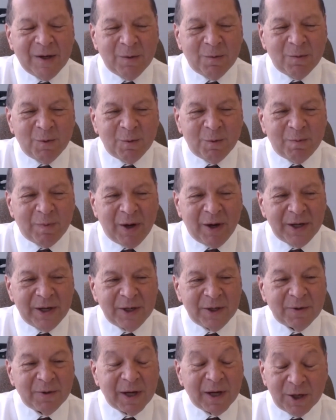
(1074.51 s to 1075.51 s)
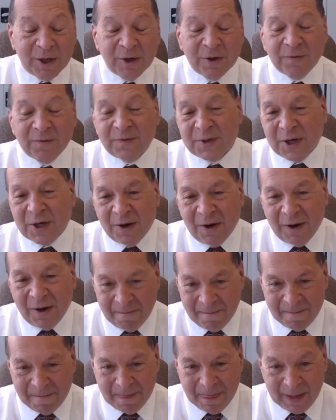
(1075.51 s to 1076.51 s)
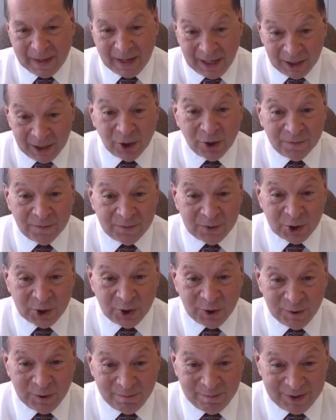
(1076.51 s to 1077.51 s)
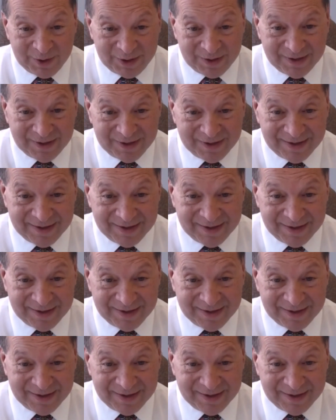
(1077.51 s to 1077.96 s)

will buy you a lot of time, a lot of terms.